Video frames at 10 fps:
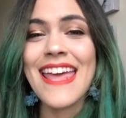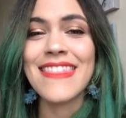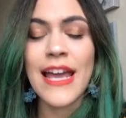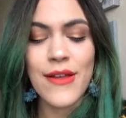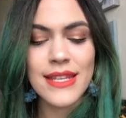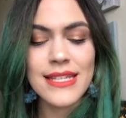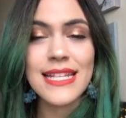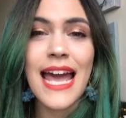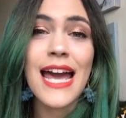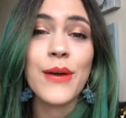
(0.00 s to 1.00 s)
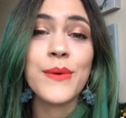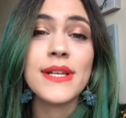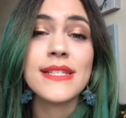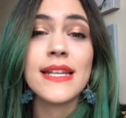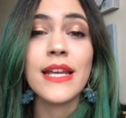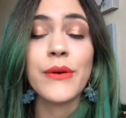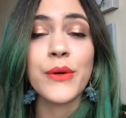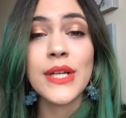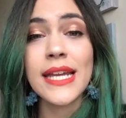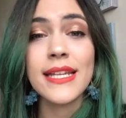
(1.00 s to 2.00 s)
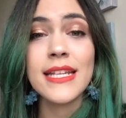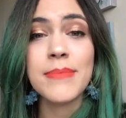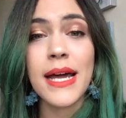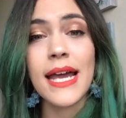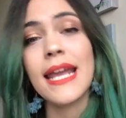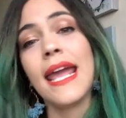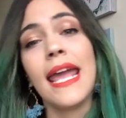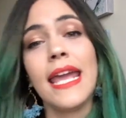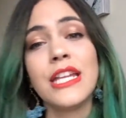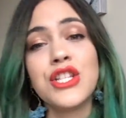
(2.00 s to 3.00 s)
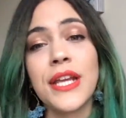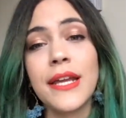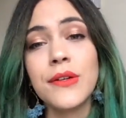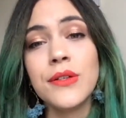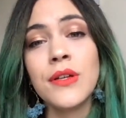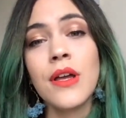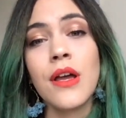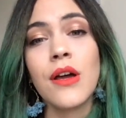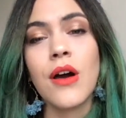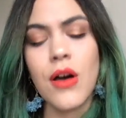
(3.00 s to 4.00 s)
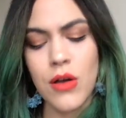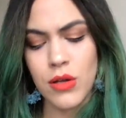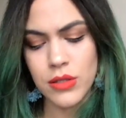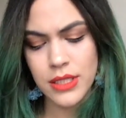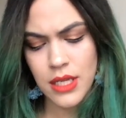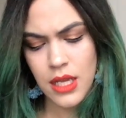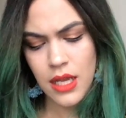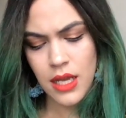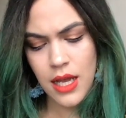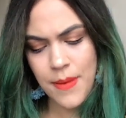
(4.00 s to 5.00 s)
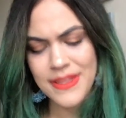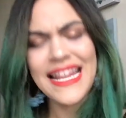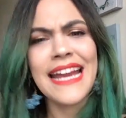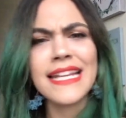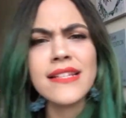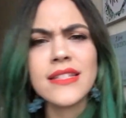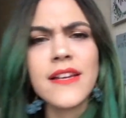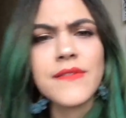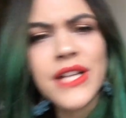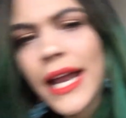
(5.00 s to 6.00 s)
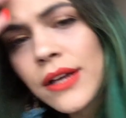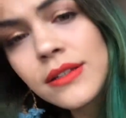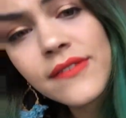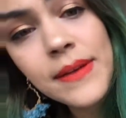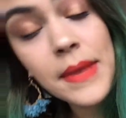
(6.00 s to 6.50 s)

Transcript: Now this tag was created by a channel called 90s LoveChild, if I'm